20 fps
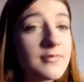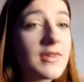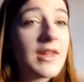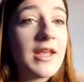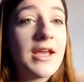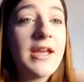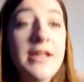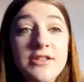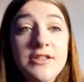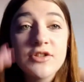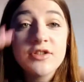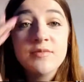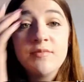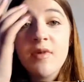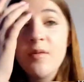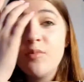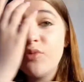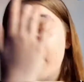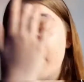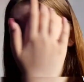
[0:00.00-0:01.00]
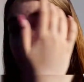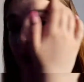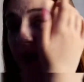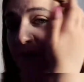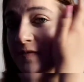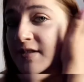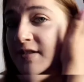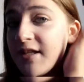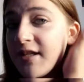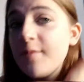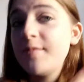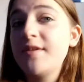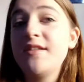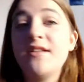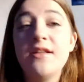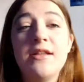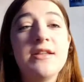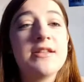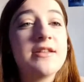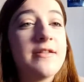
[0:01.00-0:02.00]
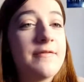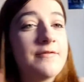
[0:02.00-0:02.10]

It's just my brain. I've slept since they've